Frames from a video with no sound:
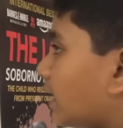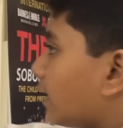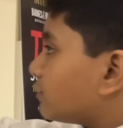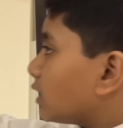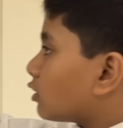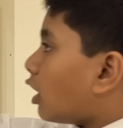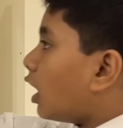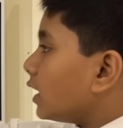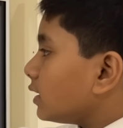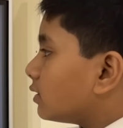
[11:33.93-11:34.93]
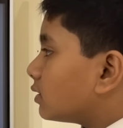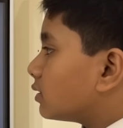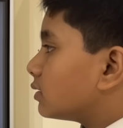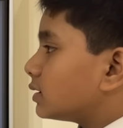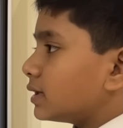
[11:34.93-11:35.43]
if they're on
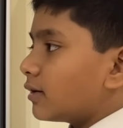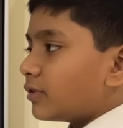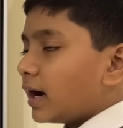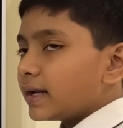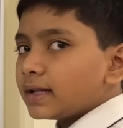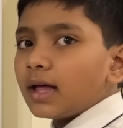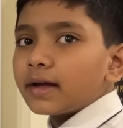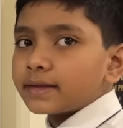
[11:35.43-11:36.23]
the dividing line,